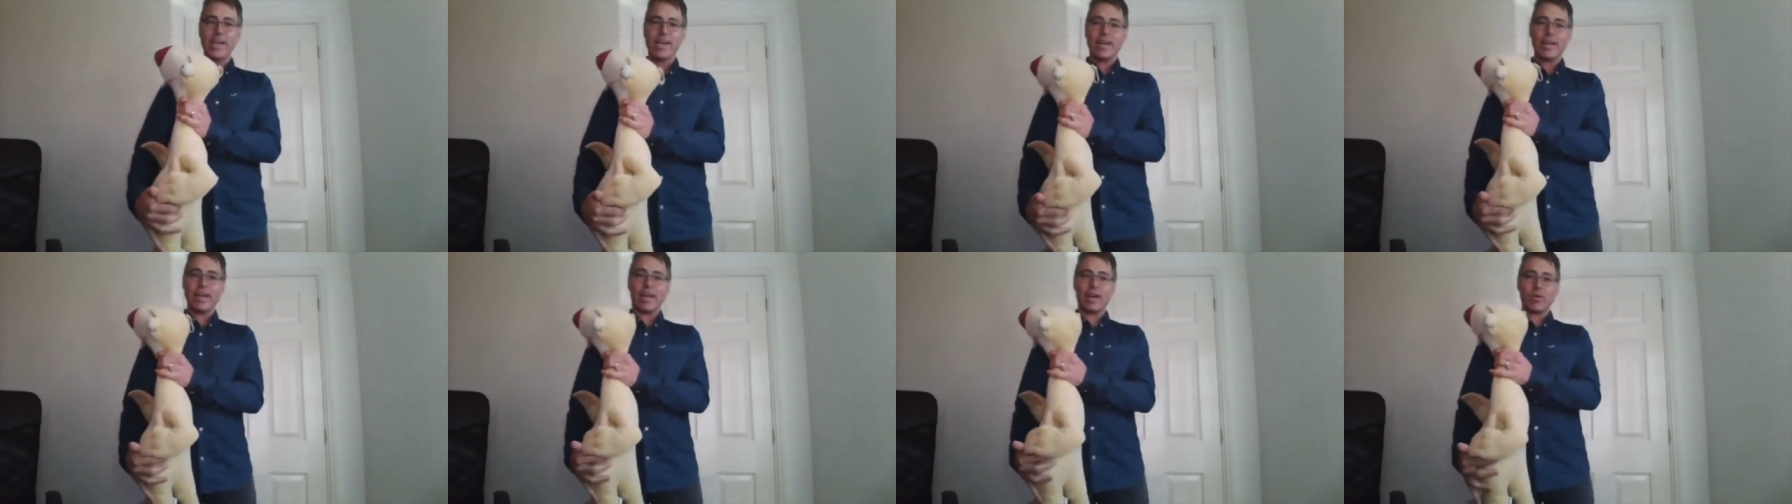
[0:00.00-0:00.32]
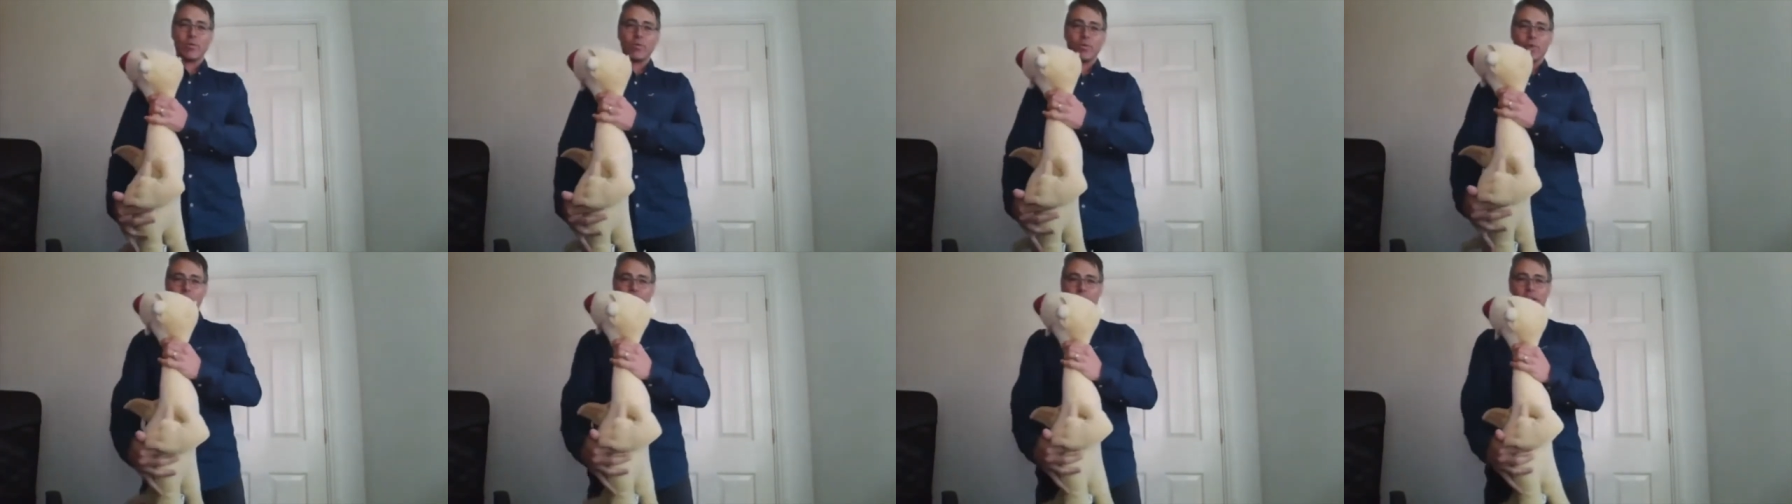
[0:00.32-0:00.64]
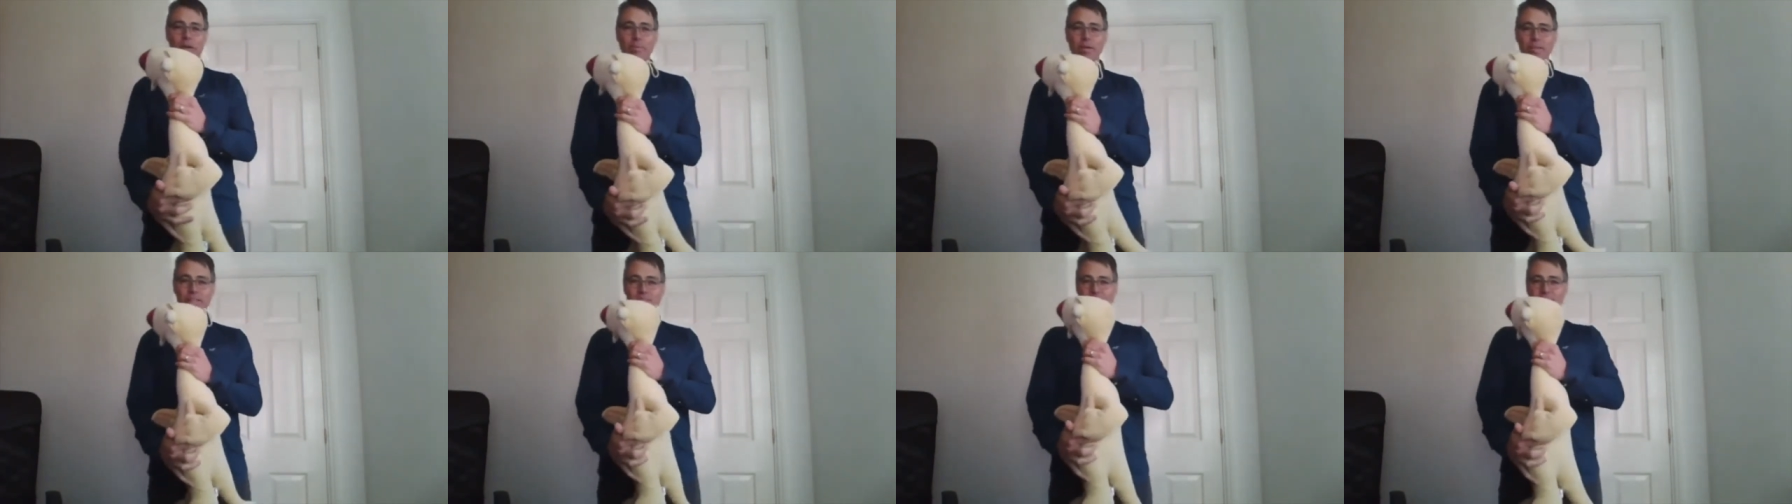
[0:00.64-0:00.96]
Now, when we
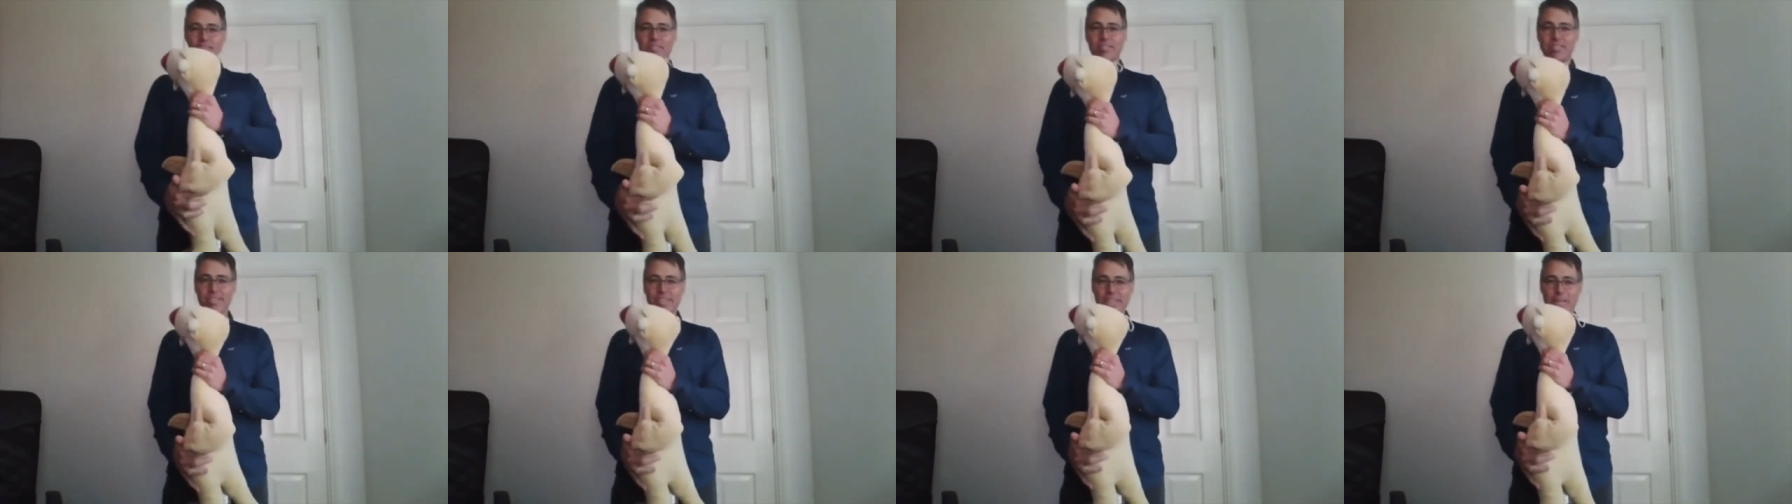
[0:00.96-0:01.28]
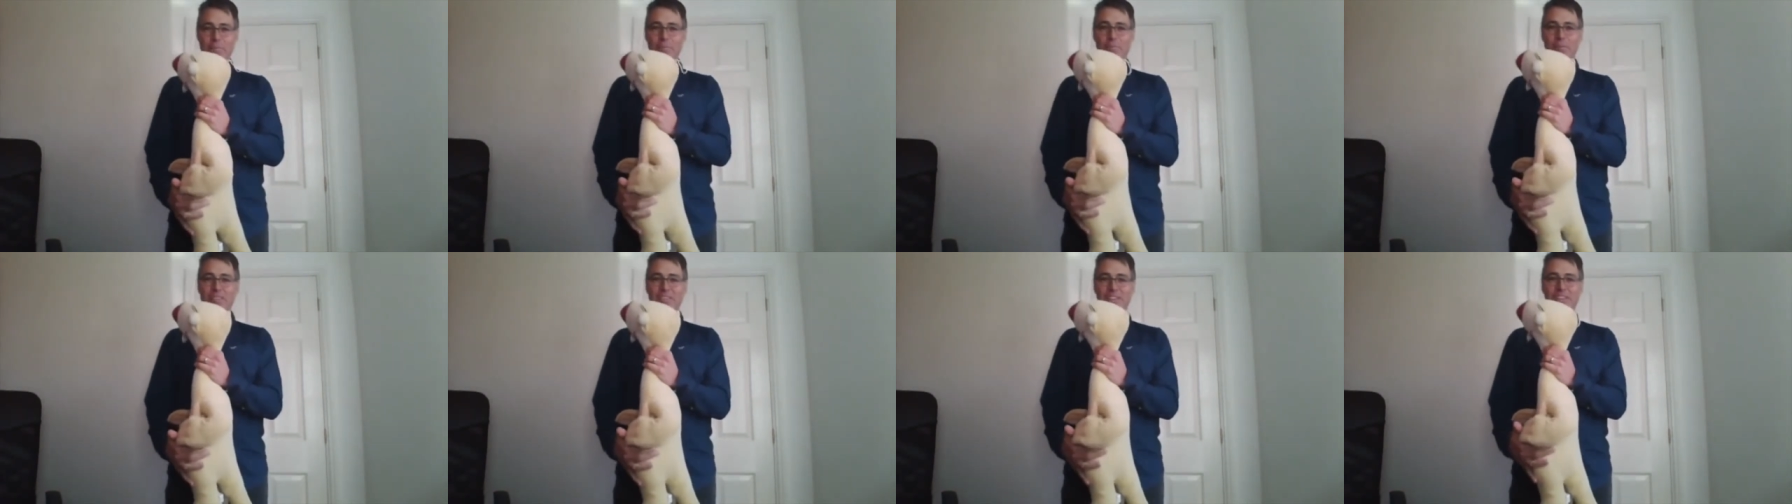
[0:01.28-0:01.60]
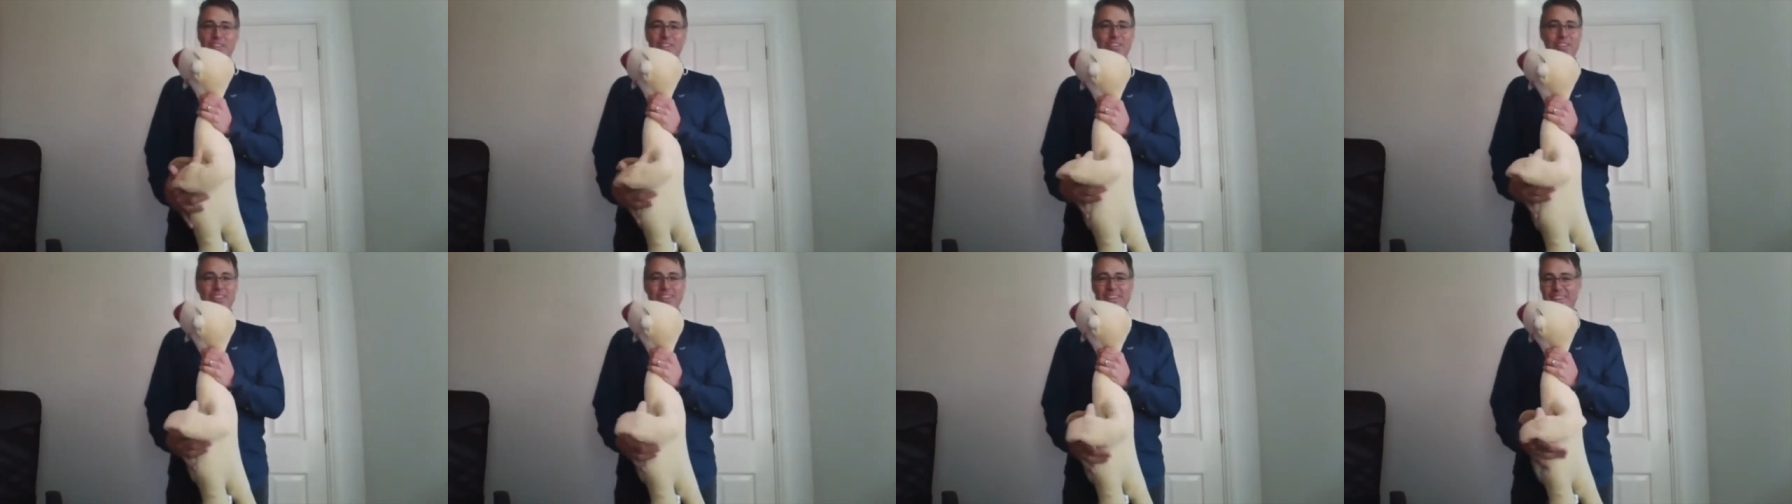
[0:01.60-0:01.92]
come into this T
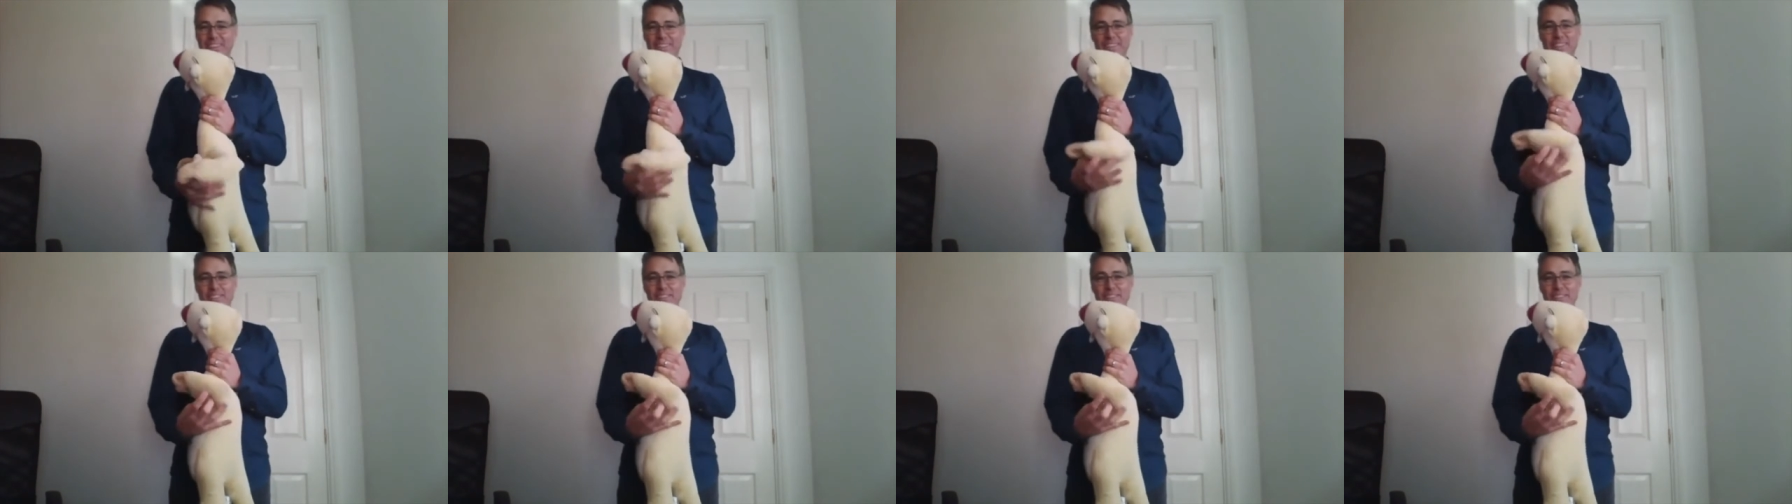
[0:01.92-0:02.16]
position,